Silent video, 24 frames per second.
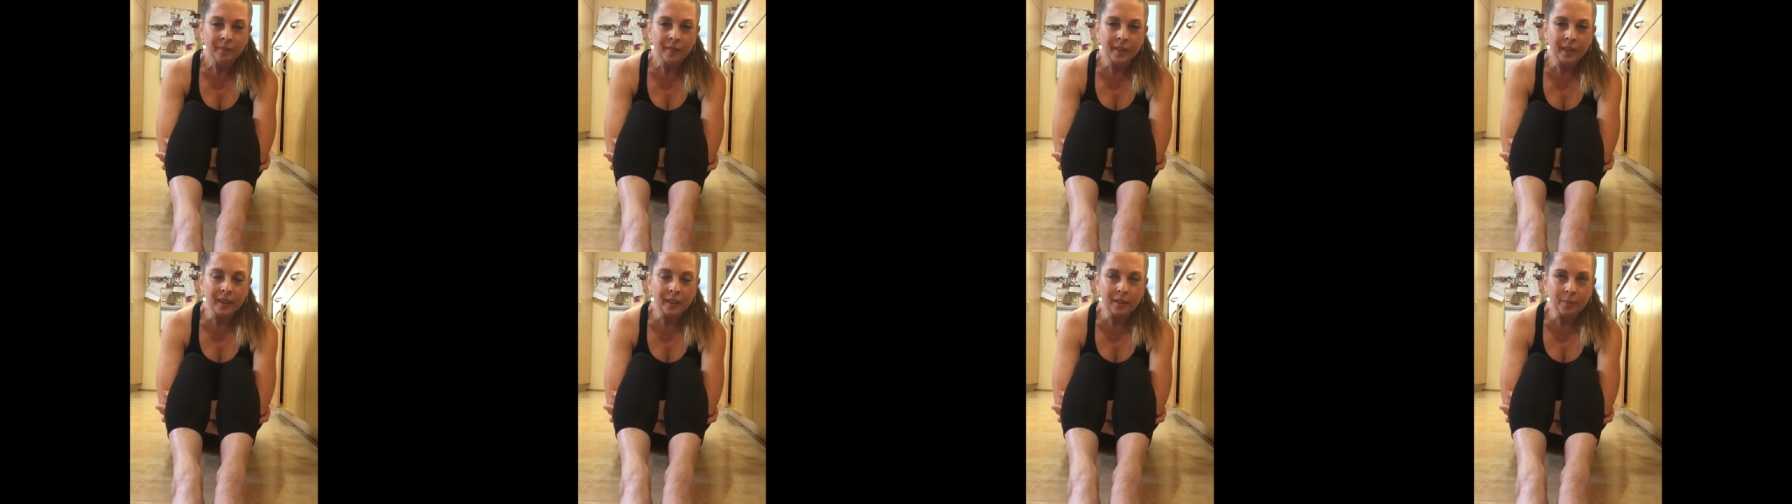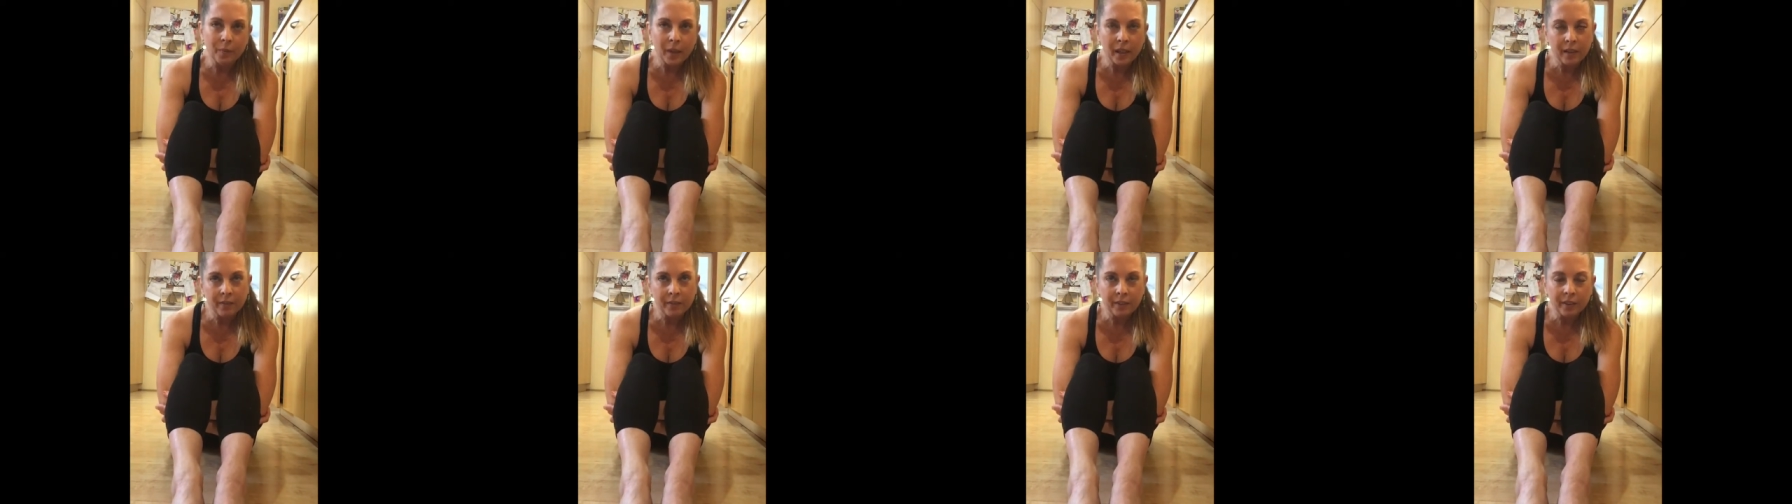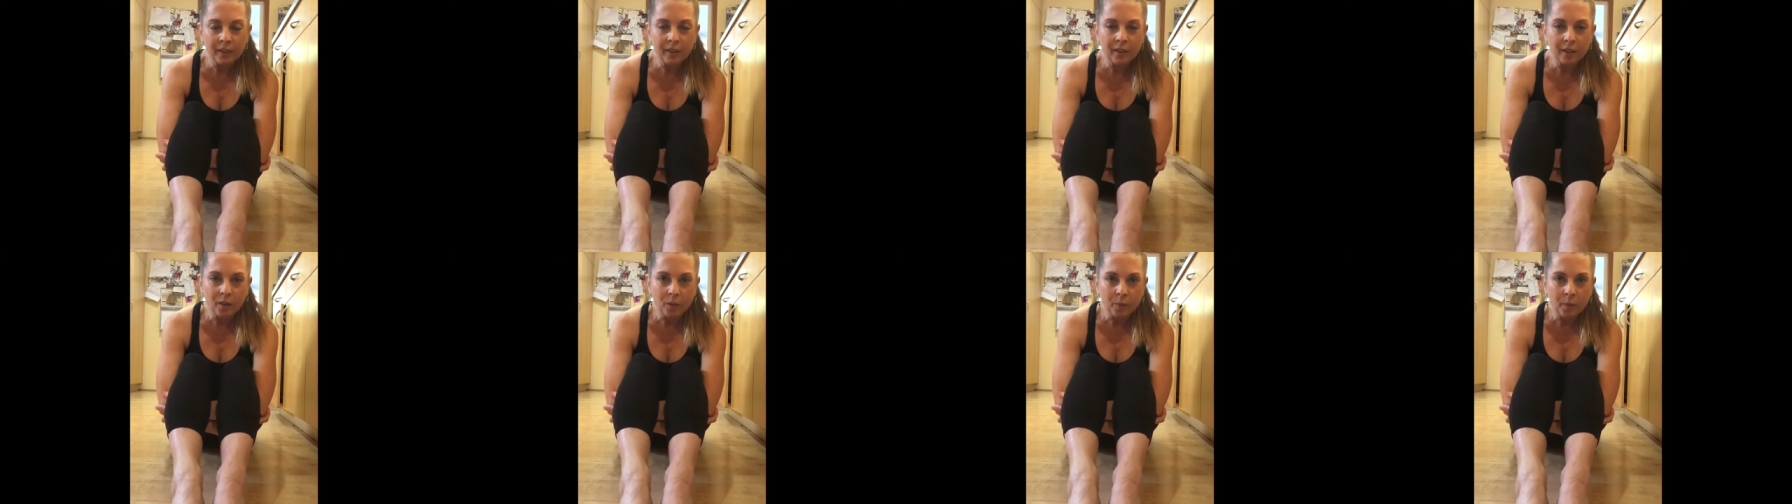it might feel a
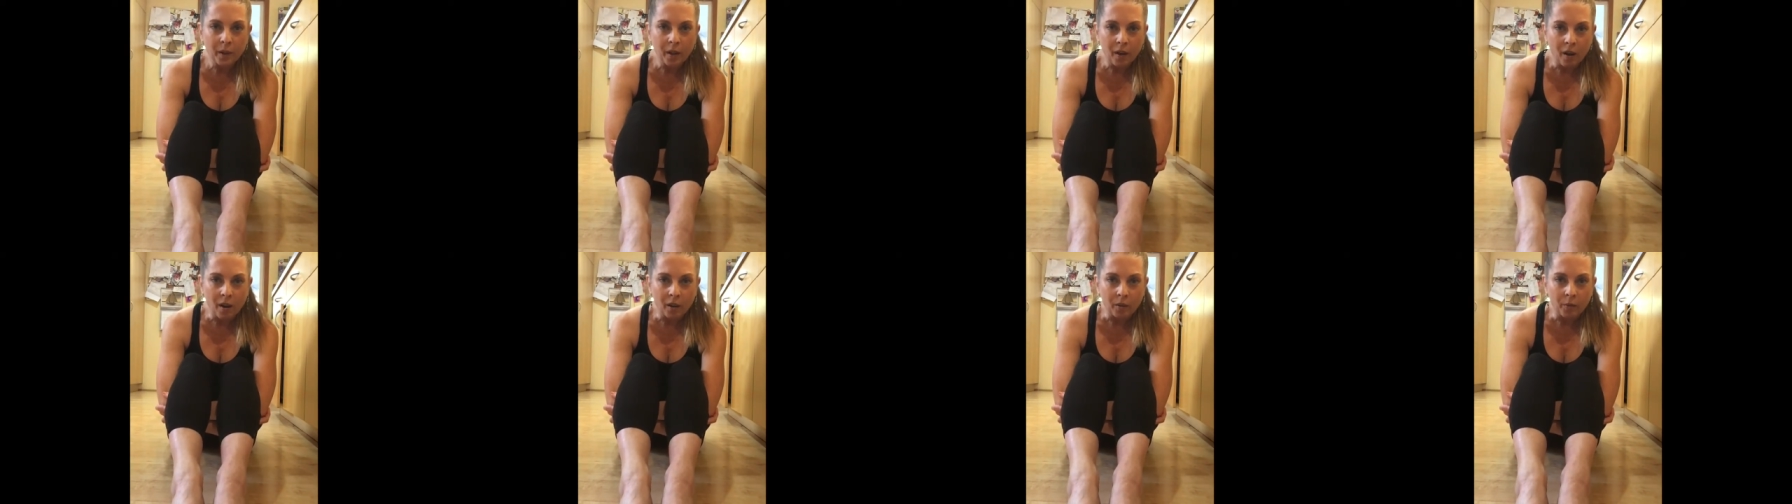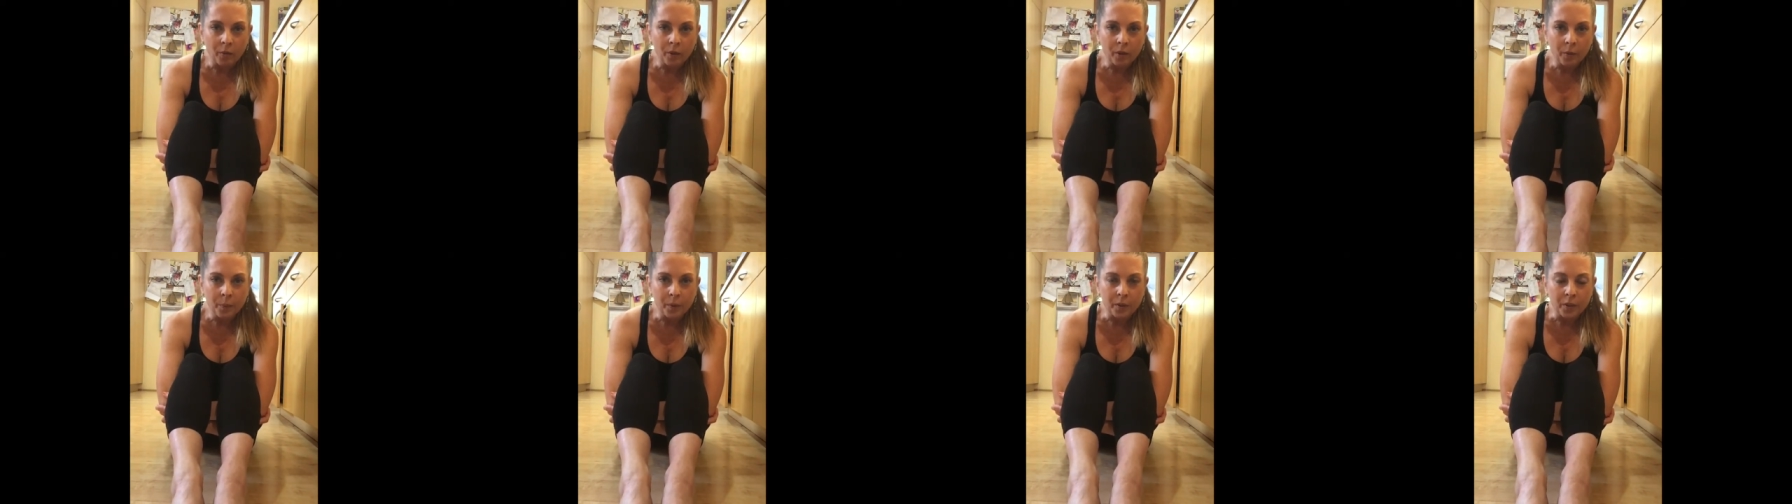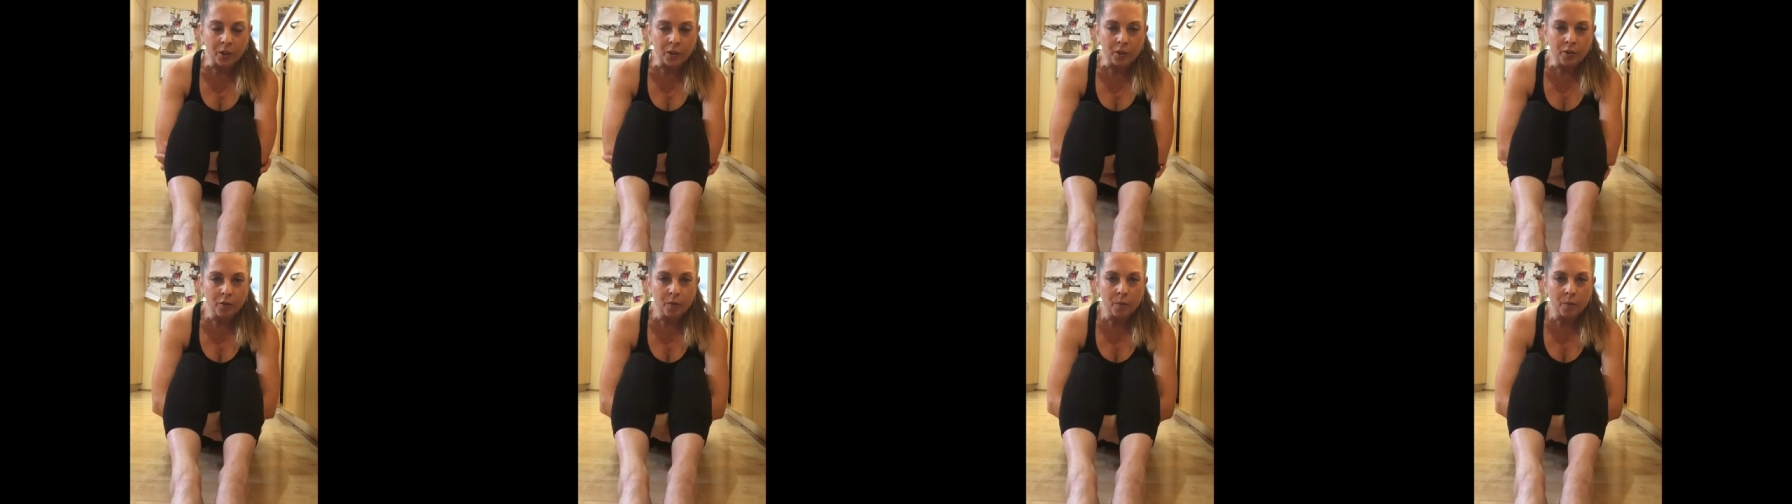little bit awkward, but just